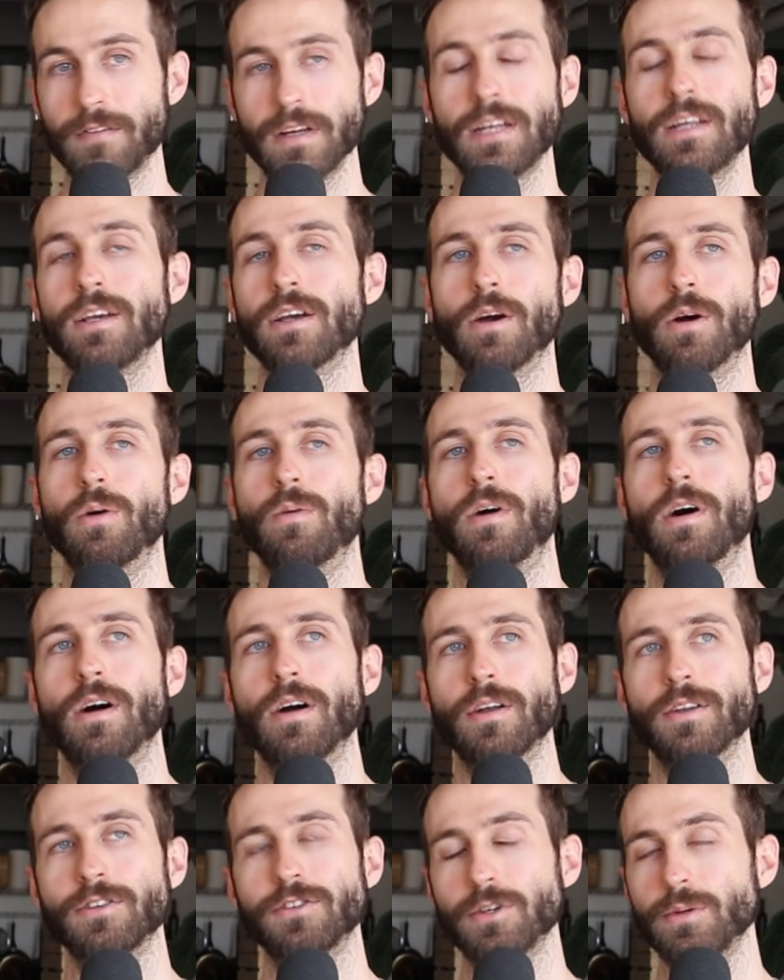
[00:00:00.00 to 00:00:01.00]
video
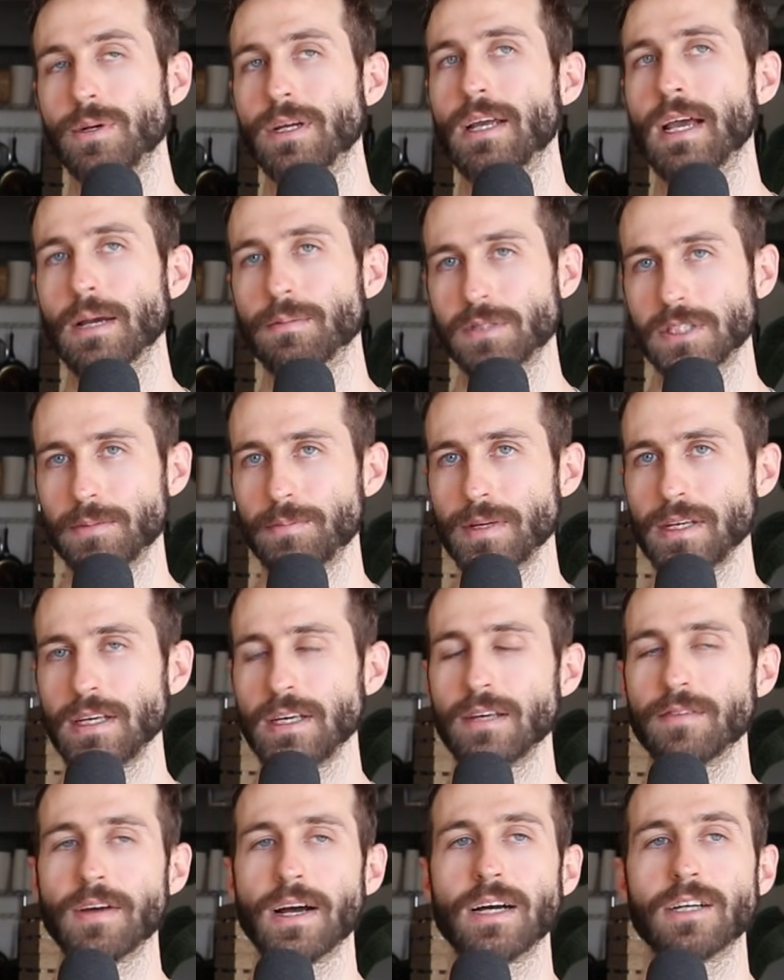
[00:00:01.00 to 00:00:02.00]
on doing
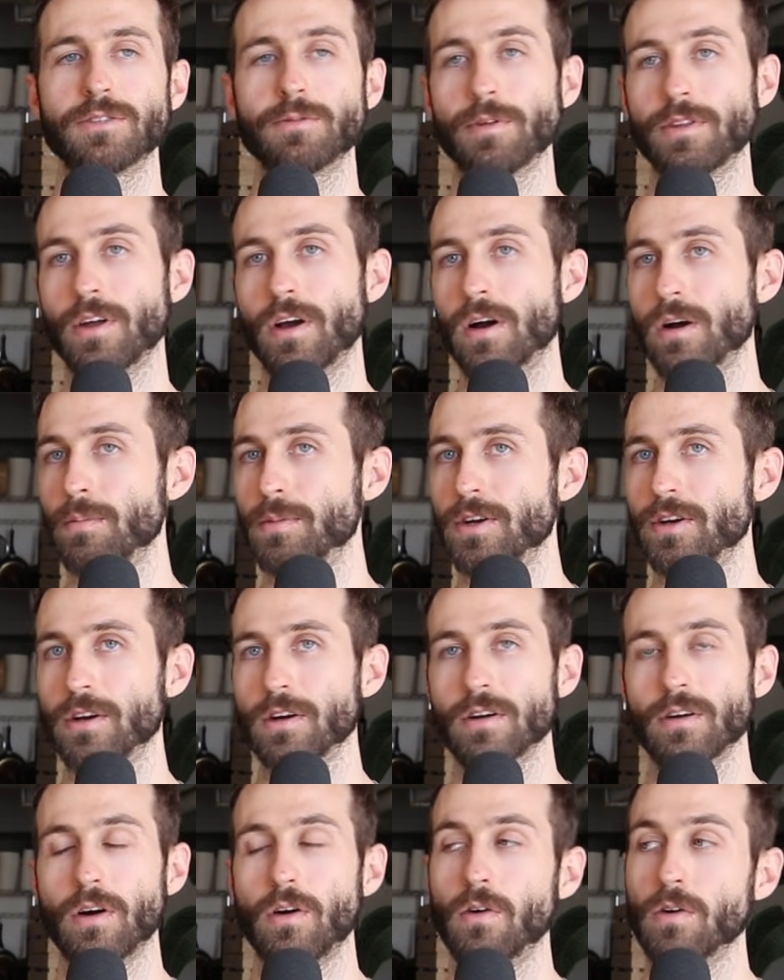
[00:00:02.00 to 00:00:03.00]
MCP evals with
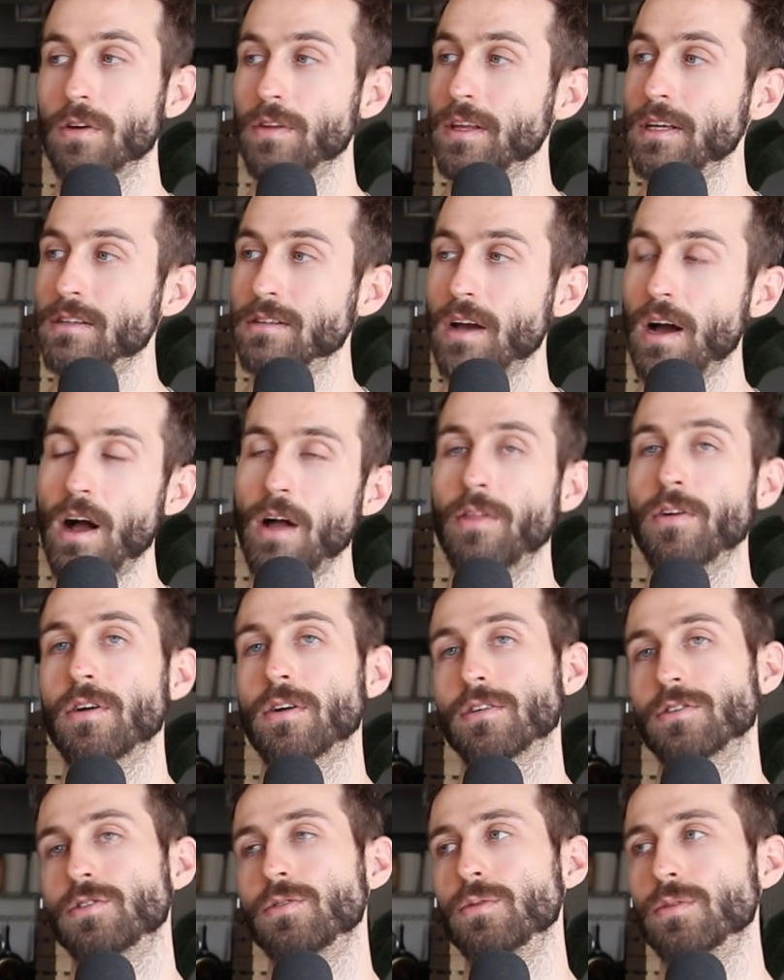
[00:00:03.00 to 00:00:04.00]
Arbiter or these
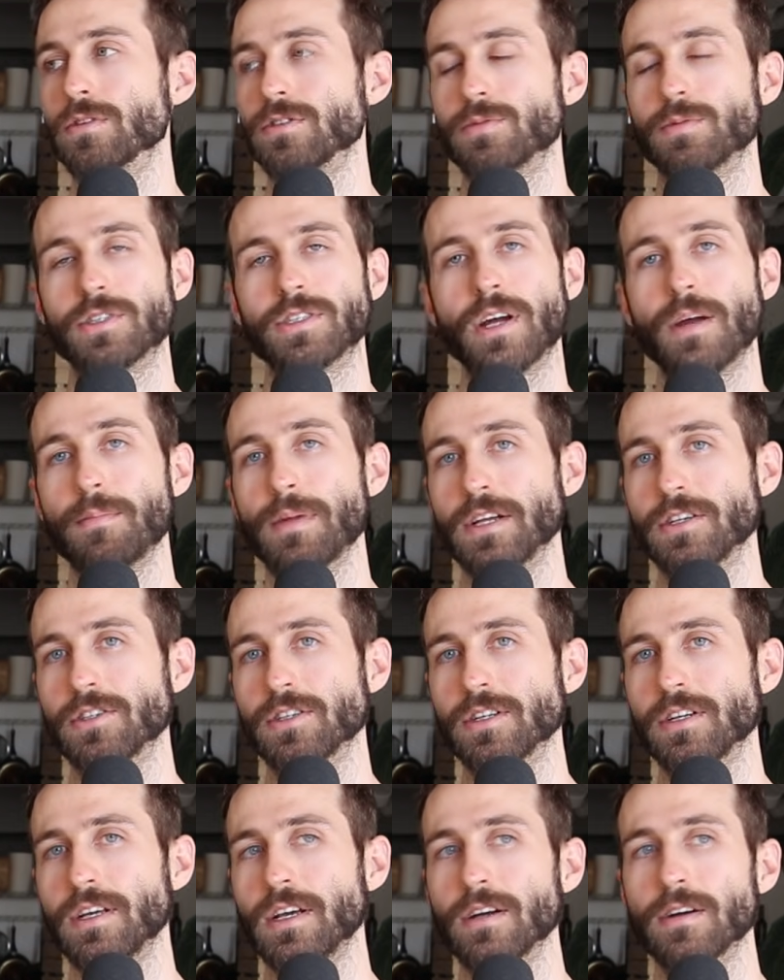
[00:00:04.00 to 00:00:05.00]
other tools which I
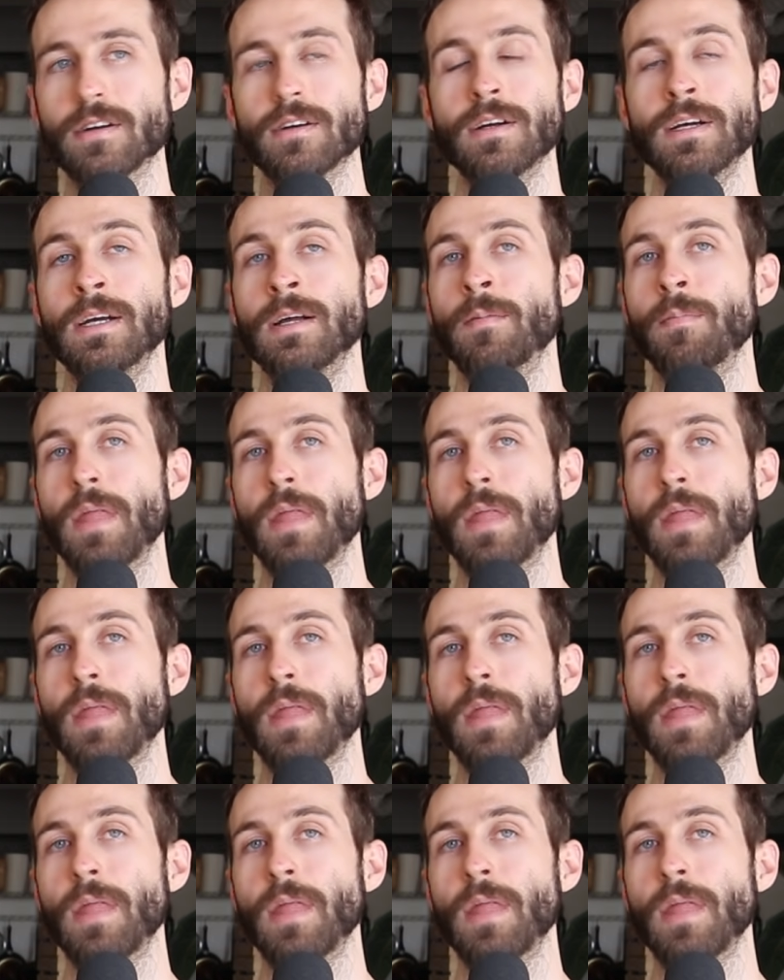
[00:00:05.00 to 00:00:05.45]
mentioned here,